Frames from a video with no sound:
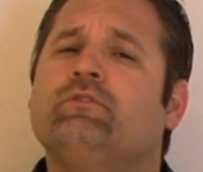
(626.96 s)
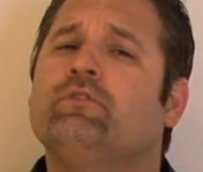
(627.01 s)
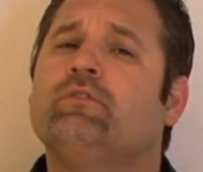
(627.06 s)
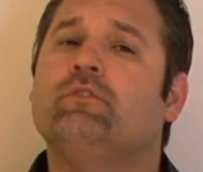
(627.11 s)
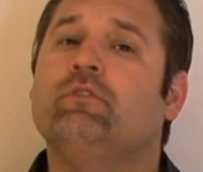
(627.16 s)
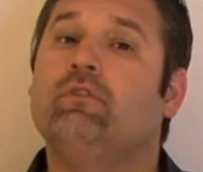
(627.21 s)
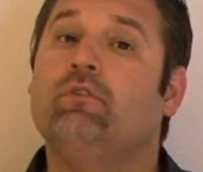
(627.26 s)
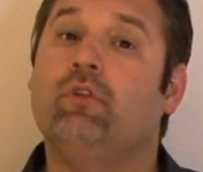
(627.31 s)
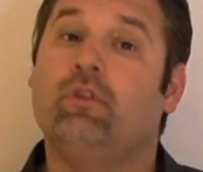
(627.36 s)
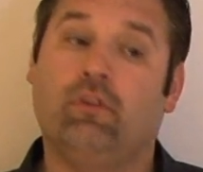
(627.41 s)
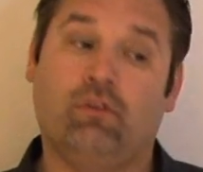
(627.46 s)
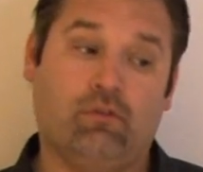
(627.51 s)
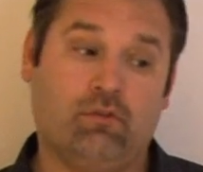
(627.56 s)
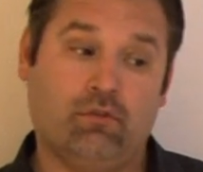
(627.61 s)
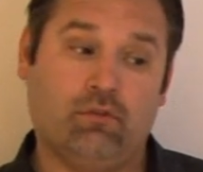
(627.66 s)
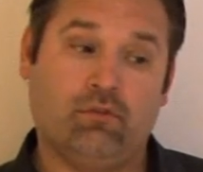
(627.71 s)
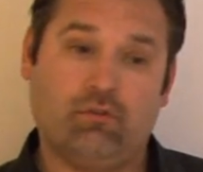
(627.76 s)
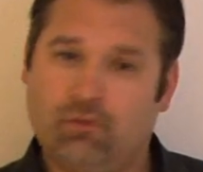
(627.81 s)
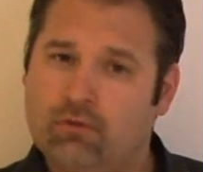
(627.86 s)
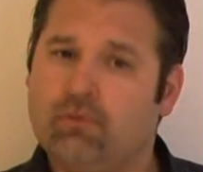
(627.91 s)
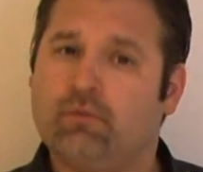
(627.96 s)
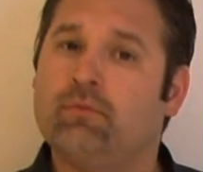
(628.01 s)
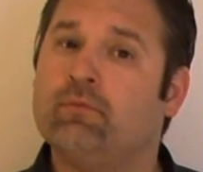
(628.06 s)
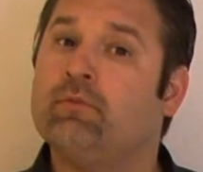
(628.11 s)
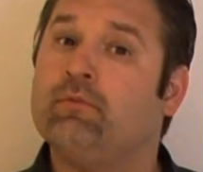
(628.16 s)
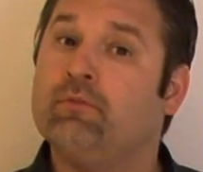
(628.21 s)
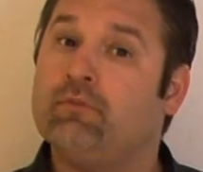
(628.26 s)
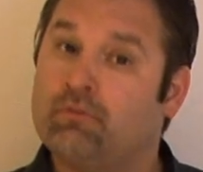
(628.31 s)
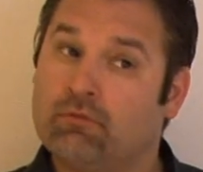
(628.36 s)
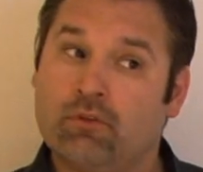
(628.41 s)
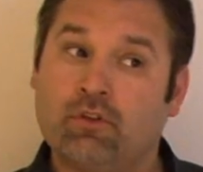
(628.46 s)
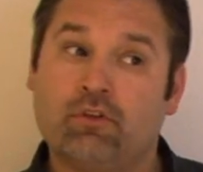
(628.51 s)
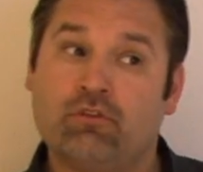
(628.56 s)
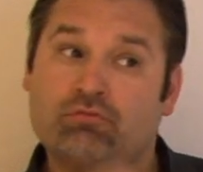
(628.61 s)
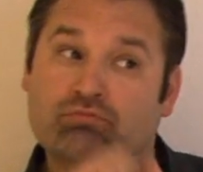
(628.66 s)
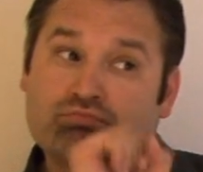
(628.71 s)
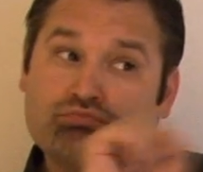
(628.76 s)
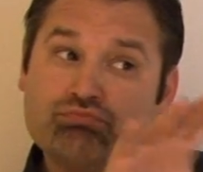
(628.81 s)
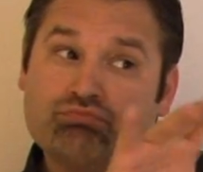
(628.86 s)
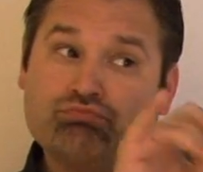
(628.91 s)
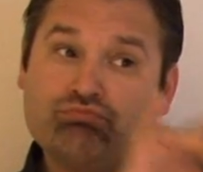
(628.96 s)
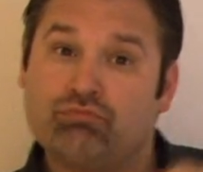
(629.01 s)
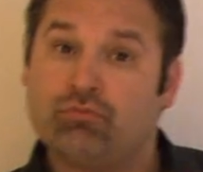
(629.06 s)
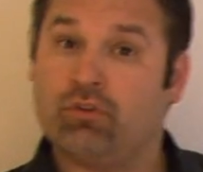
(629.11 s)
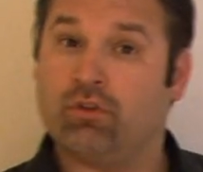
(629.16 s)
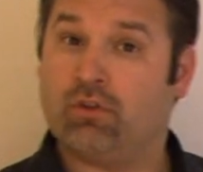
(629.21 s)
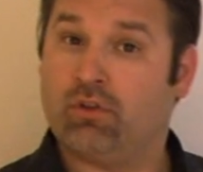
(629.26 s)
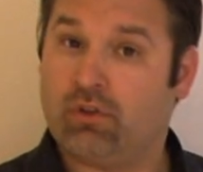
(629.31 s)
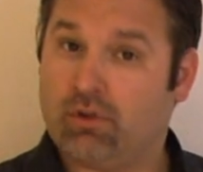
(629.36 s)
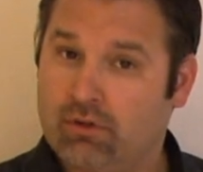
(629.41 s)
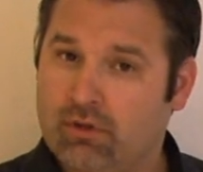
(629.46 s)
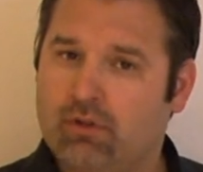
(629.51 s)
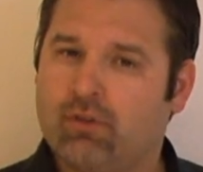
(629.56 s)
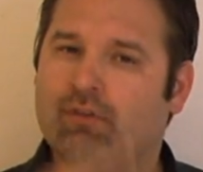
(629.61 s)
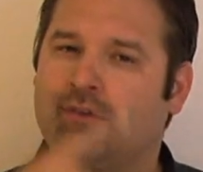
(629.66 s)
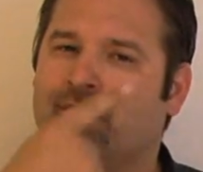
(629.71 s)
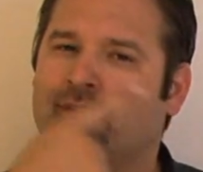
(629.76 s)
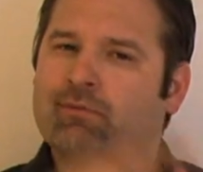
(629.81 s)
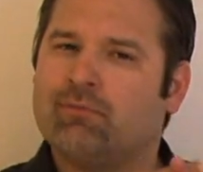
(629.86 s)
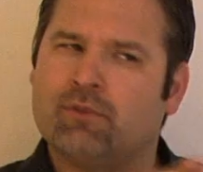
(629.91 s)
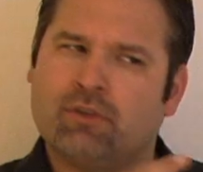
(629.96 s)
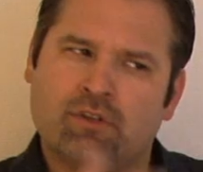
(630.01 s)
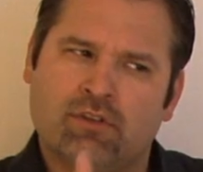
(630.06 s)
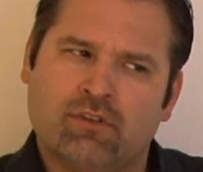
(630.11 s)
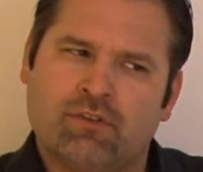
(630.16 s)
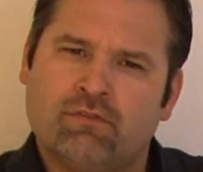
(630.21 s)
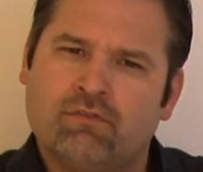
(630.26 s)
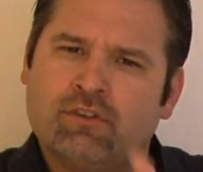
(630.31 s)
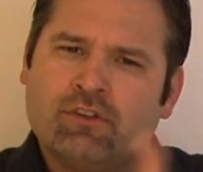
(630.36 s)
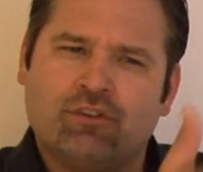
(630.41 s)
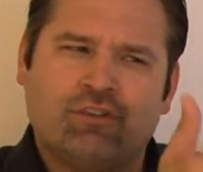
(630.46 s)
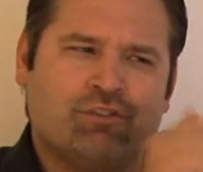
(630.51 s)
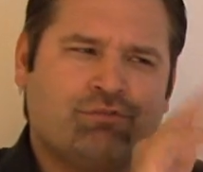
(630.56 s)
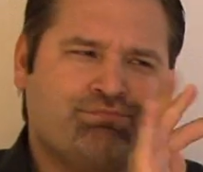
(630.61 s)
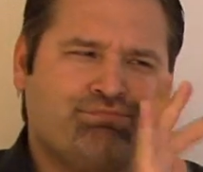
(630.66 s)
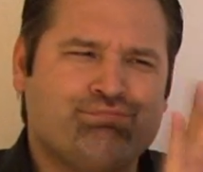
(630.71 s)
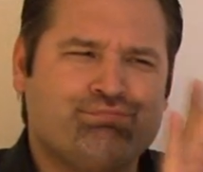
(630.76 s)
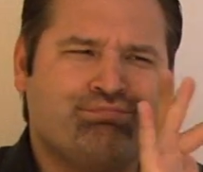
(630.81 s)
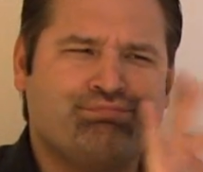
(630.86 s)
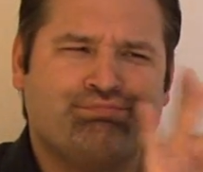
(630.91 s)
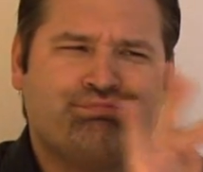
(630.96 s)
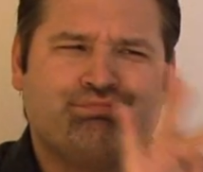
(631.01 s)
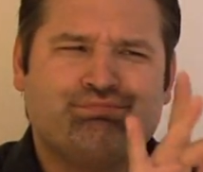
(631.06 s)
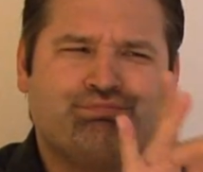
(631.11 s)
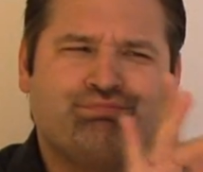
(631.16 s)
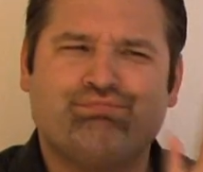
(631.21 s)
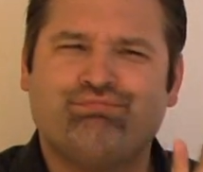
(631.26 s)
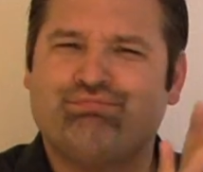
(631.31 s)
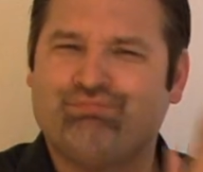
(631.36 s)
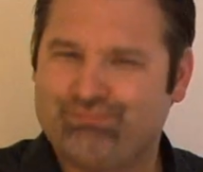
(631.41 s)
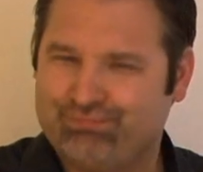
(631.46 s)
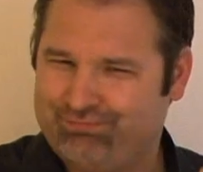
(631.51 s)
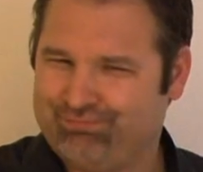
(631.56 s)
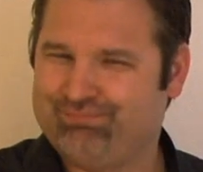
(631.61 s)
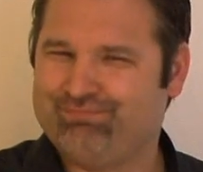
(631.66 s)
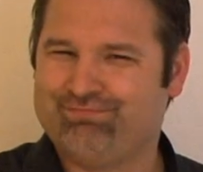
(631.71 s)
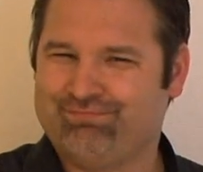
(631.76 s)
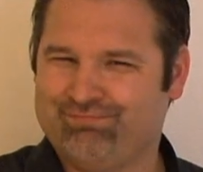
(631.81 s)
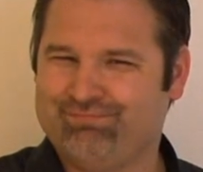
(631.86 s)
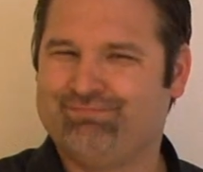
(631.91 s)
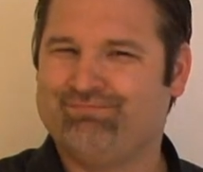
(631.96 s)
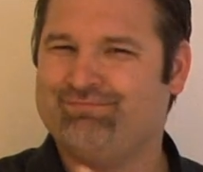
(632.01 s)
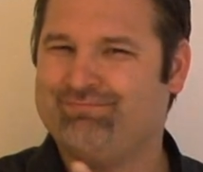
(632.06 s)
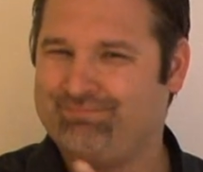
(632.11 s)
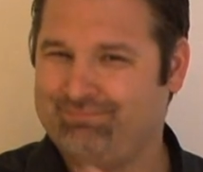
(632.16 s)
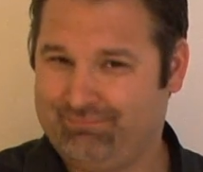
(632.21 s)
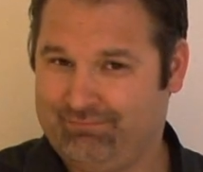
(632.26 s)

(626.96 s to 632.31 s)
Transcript: The difference between the two: in an active job search, once you fill out an application, you pursue it.